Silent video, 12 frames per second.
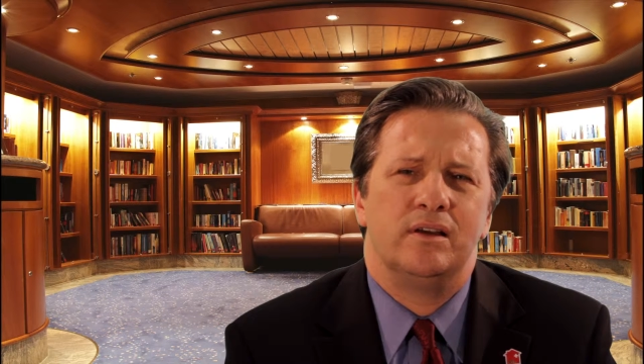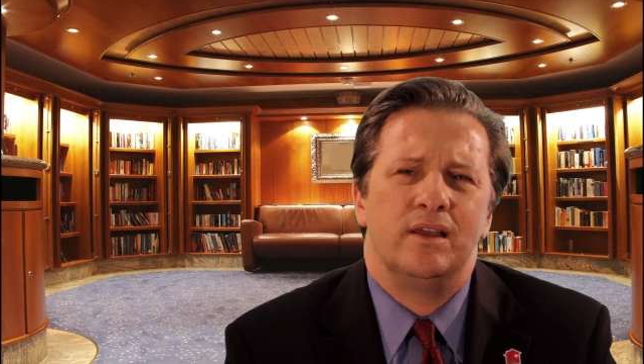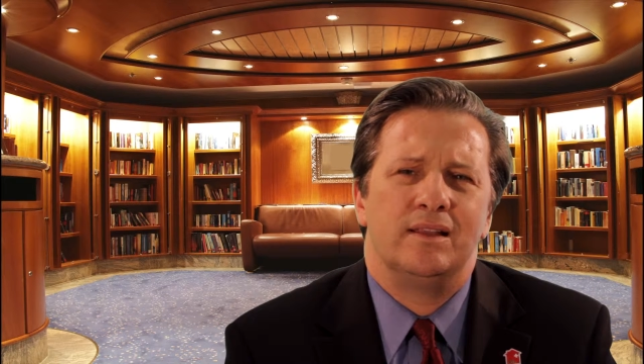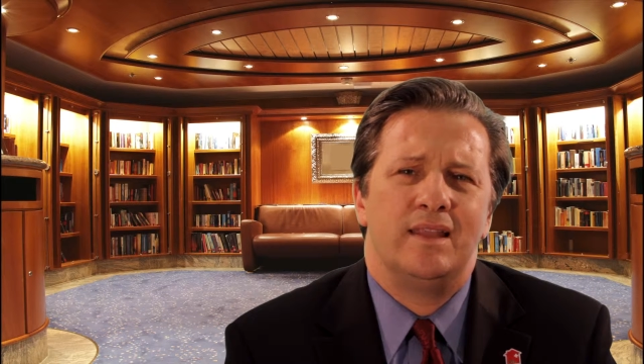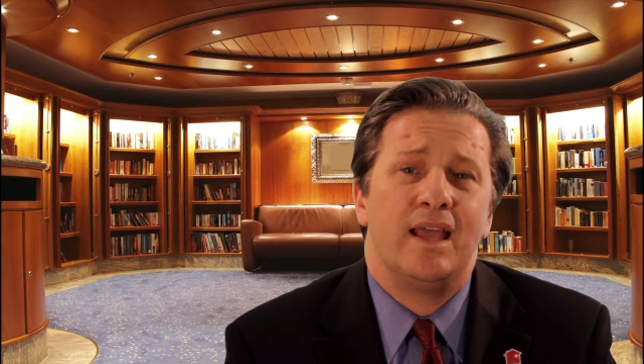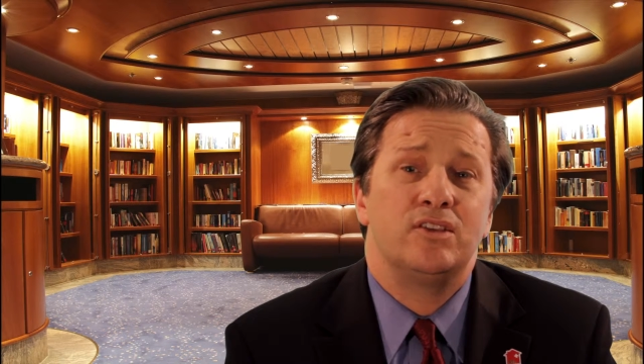
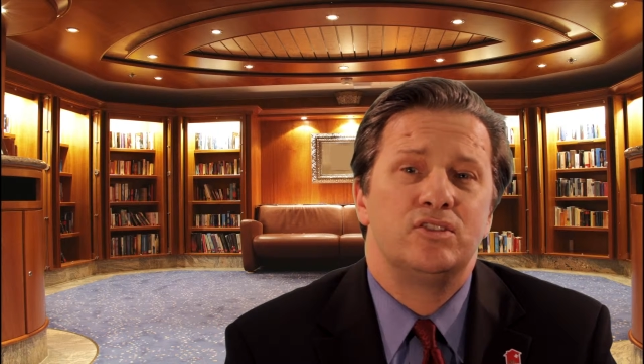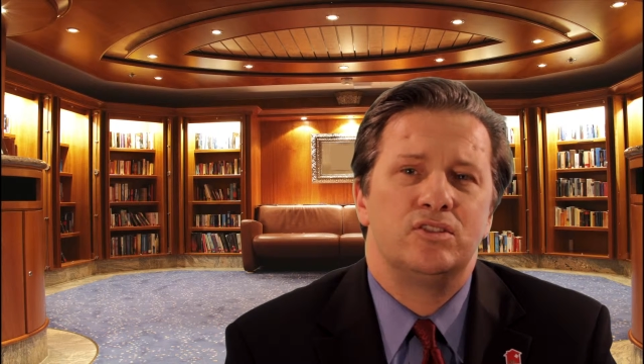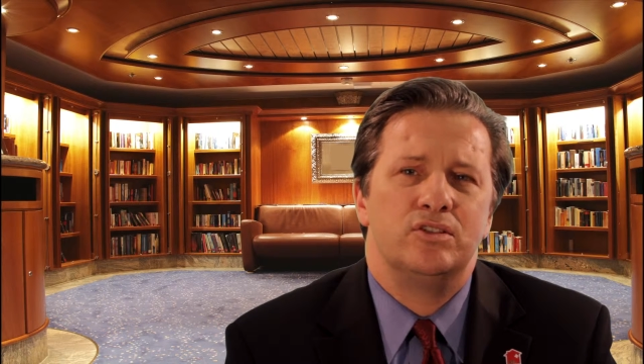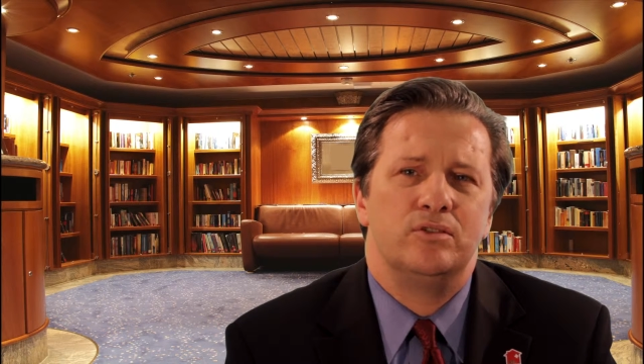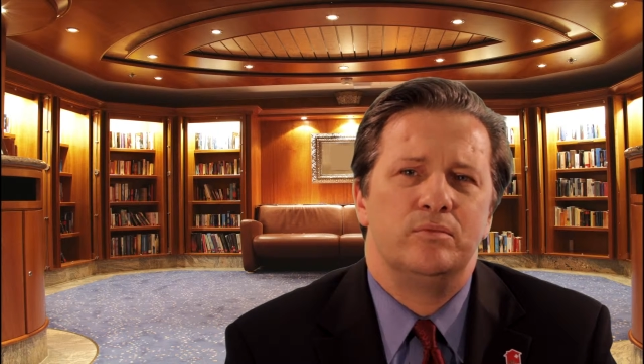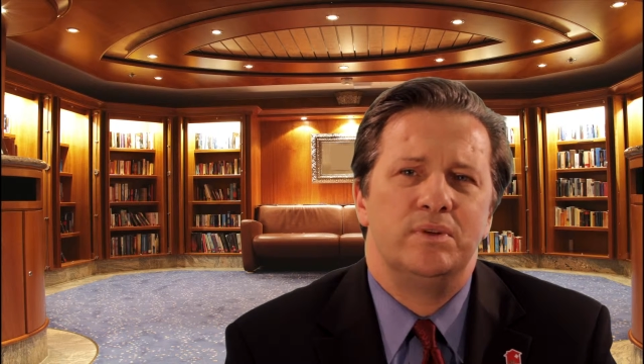elects
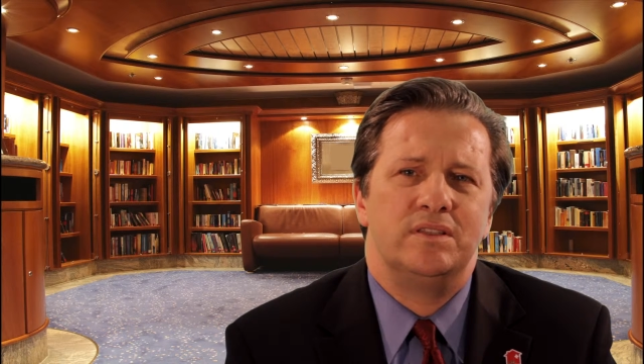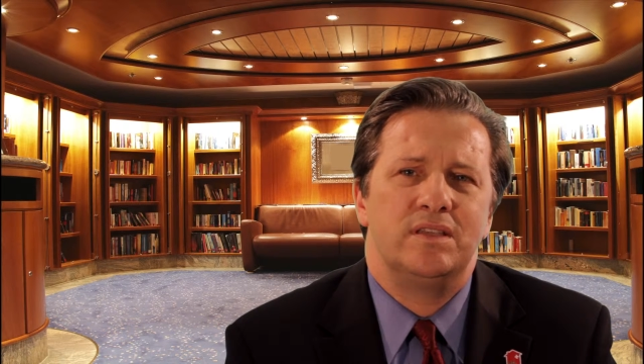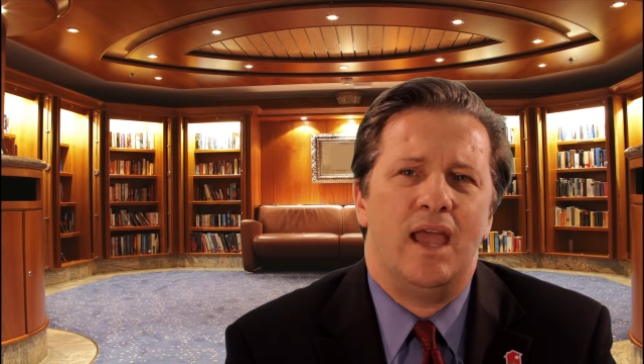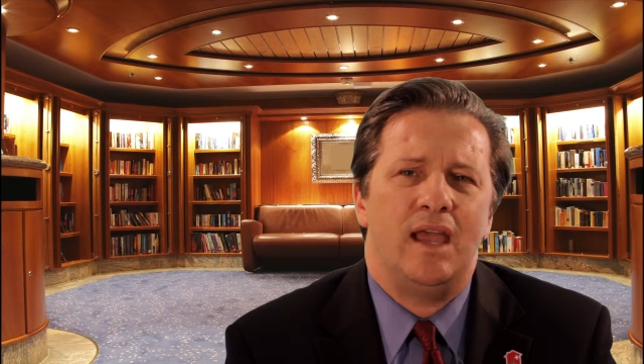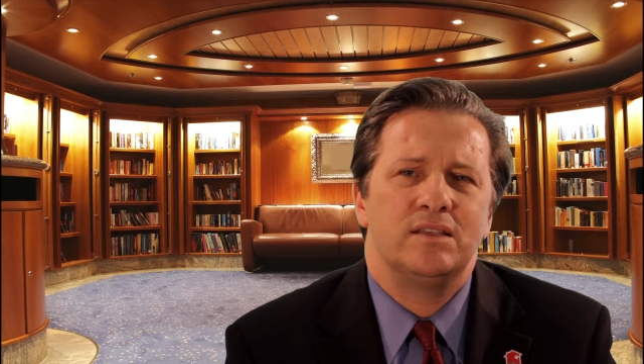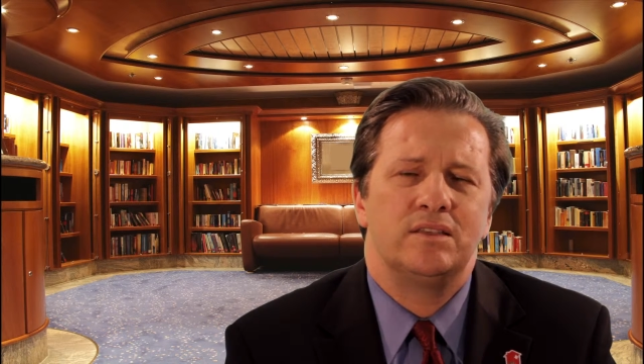to be
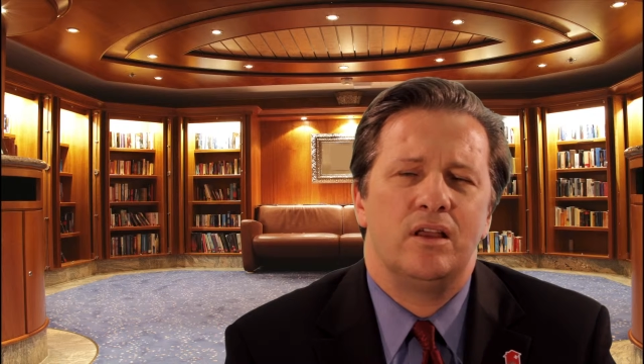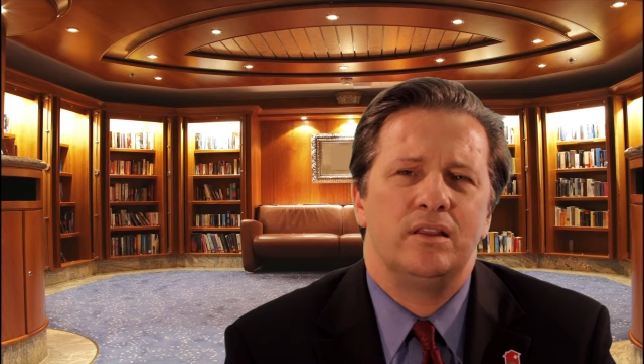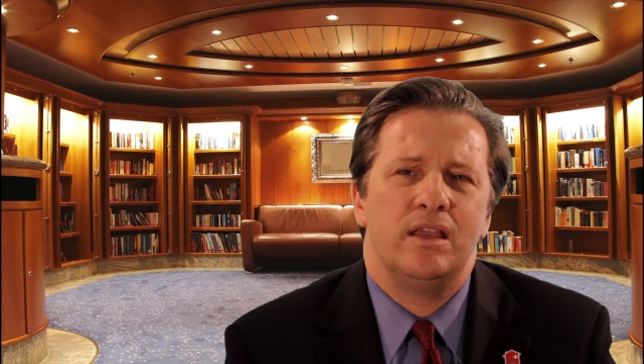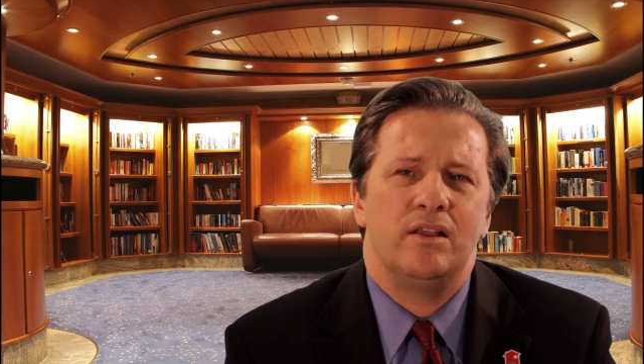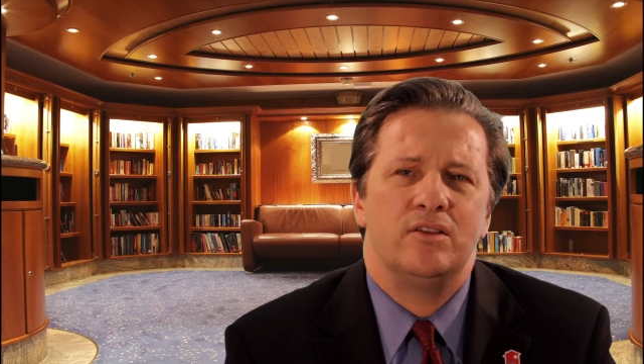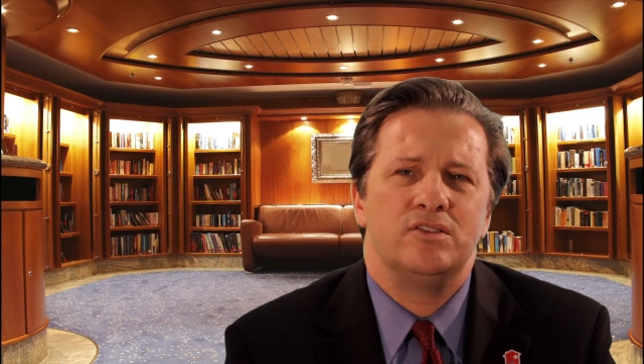taxed on
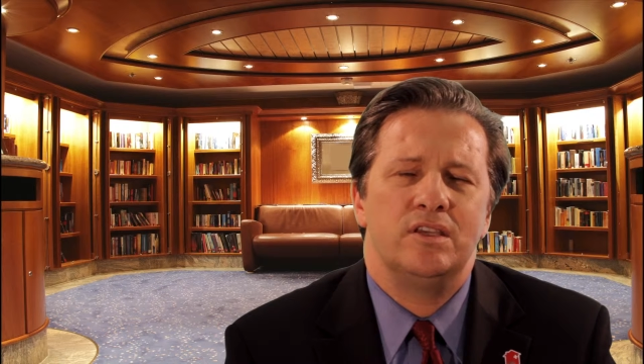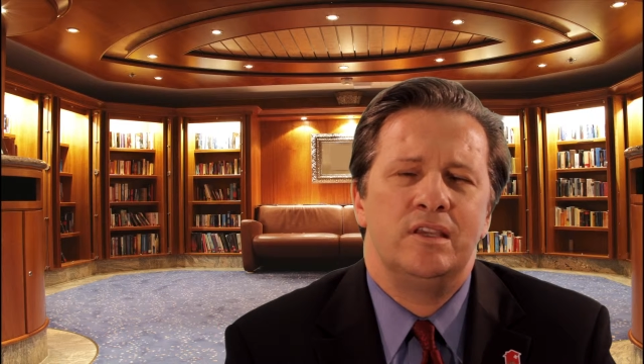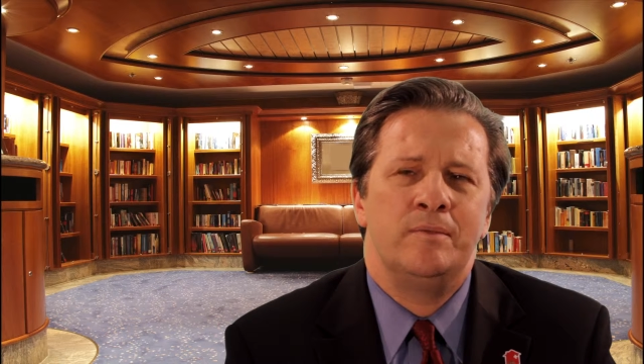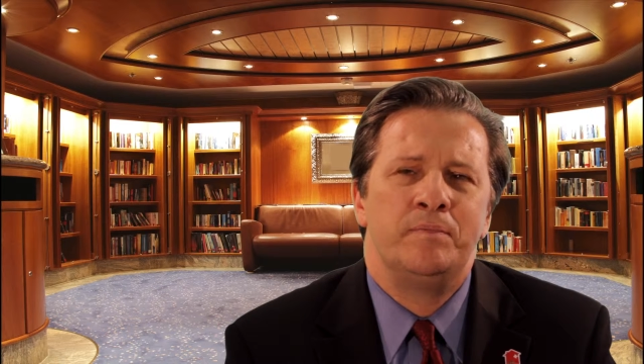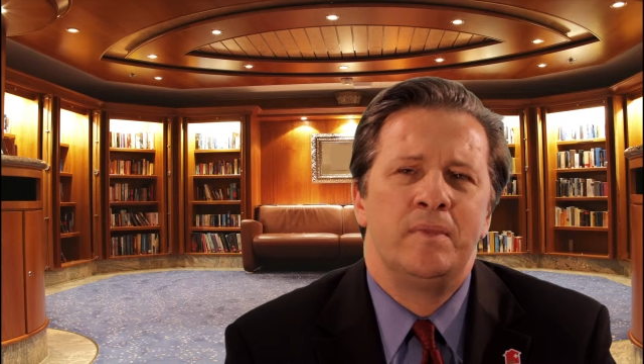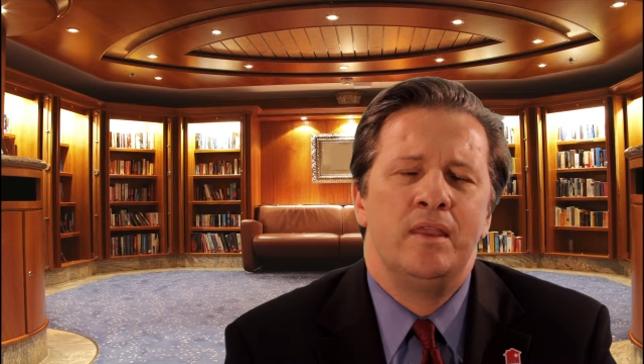the LLC.